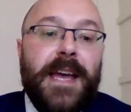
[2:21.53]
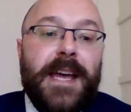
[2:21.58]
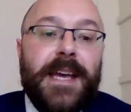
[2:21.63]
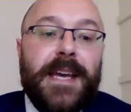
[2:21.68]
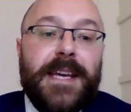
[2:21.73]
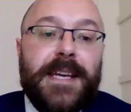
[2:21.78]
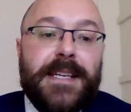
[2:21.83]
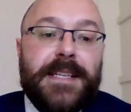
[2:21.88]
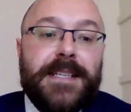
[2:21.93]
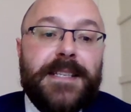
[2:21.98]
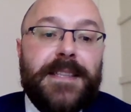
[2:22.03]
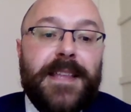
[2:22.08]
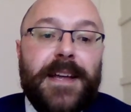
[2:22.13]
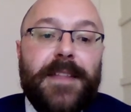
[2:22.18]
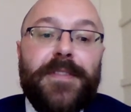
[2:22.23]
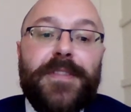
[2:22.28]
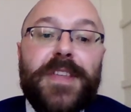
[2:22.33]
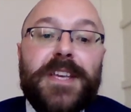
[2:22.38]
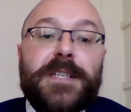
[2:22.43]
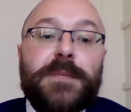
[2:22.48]
is
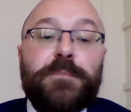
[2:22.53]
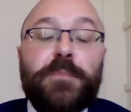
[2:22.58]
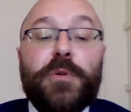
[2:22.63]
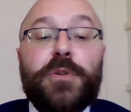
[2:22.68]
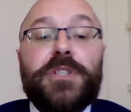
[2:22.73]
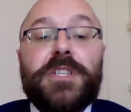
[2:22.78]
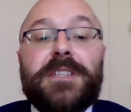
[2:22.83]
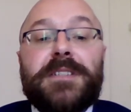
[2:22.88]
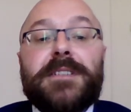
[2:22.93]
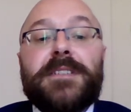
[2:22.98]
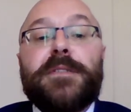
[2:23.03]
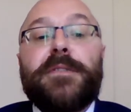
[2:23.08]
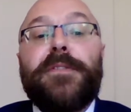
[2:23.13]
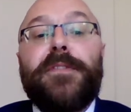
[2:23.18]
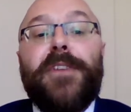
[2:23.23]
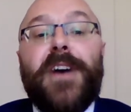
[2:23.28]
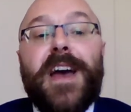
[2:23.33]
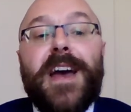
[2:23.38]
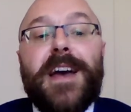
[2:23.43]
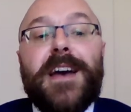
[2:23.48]
that this budget is a
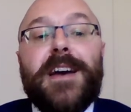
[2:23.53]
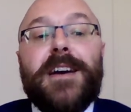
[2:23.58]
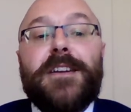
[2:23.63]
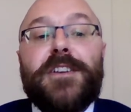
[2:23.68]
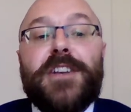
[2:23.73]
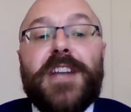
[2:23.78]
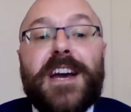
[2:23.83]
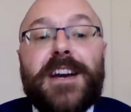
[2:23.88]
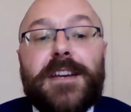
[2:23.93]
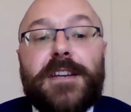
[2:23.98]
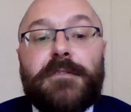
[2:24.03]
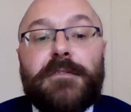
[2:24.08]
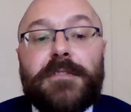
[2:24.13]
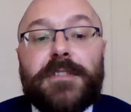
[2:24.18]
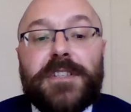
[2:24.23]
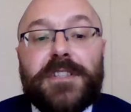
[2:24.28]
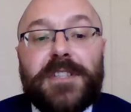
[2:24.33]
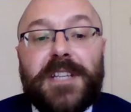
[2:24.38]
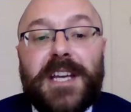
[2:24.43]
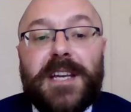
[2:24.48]
fair and
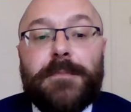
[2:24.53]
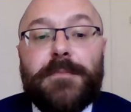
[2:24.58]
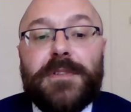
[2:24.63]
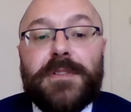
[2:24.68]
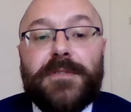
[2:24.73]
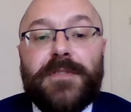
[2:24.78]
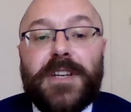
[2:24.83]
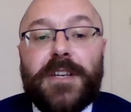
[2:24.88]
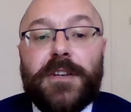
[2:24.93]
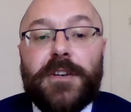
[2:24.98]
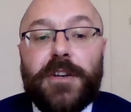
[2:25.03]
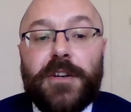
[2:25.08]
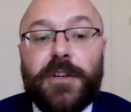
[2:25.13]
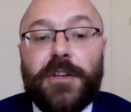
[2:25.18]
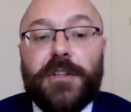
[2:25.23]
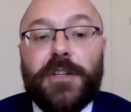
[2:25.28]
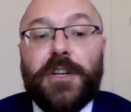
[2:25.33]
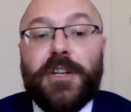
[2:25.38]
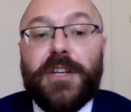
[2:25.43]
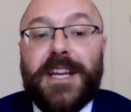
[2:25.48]
accurate statement of
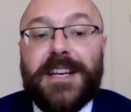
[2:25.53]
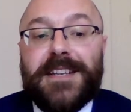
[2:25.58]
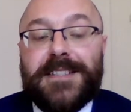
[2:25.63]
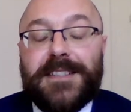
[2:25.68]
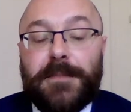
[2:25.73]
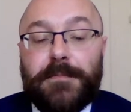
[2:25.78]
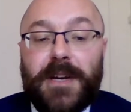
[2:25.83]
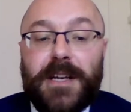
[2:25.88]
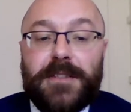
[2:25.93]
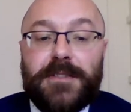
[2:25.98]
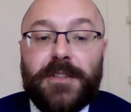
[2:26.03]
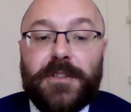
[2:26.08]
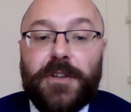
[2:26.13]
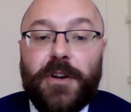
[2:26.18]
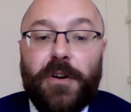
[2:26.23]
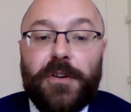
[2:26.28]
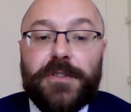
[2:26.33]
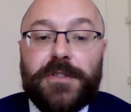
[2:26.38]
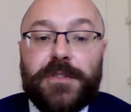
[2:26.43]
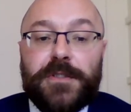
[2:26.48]
incurred and estimated
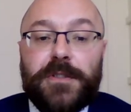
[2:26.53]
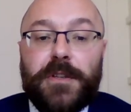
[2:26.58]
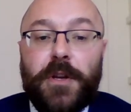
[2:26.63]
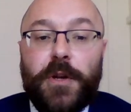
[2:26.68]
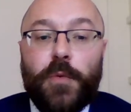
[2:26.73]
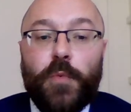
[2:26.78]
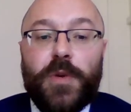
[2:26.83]
costs,